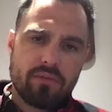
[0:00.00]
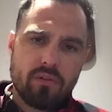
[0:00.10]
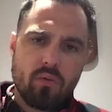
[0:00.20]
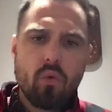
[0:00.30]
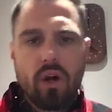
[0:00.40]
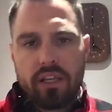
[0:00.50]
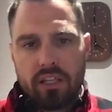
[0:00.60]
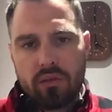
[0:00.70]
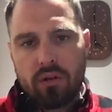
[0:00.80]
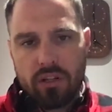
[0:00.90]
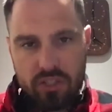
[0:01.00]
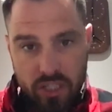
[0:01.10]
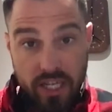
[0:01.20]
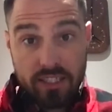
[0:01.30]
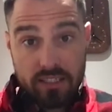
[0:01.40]
what you are
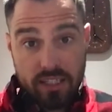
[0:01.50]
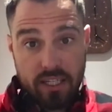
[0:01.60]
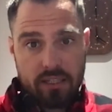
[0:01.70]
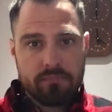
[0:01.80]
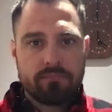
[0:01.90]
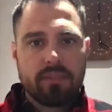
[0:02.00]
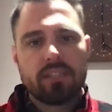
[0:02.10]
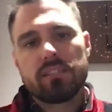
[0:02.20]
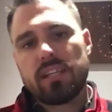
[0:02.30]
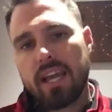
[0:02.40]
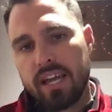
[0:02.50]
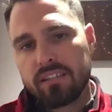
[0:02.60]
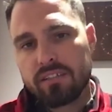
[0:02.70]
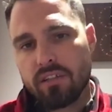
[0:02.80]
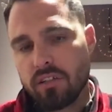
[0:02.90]
chasing is the
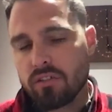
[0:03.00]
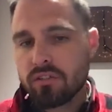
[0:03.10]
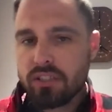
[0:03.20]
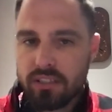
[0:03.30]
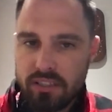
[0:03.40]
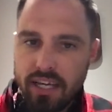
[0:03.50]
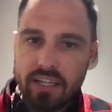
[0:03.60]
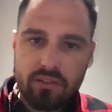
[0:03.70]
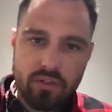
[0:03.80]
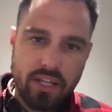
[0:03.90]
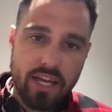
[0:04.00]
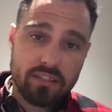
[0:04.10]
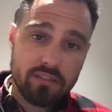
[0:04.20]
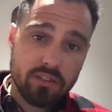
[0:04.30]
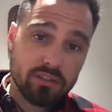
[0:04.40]
external success or the
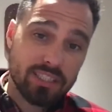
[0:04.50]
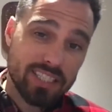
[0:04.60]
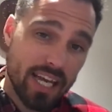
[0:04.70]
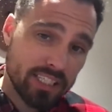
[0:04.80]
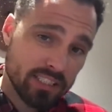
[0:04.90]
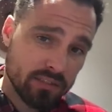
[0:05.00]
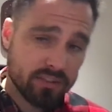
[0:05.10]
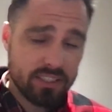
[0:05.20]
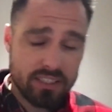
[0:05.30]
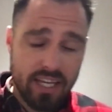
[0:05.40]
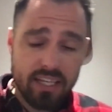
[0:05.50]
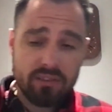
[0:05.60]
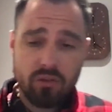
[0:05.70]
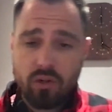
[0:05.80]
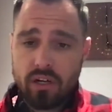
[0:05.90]
external signs of
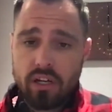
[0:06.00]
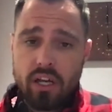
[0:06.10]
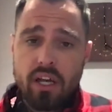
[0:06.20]
success or